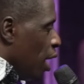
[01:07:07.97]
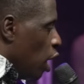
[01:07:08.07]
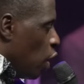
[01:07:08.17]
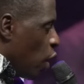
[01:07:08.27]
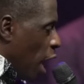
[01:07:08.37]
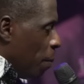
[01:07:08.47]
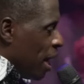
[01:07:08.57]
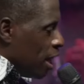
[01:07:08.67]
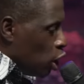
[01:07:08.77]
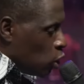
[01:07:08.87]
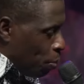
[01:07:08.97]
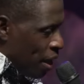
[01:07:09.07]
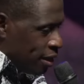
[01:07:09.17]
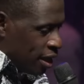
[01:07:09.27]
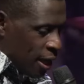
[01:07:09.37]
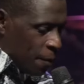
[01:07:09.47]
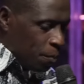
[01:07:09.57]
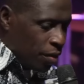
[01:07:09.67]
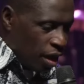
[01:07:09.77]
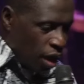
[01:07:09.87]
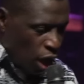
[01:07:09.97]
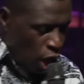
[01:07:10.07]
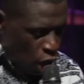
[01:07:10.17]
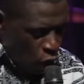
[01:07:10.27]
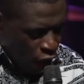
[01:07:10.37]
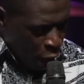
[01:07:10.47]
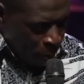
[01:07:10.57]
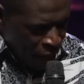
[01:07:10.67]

Look at me in this pit. Look at me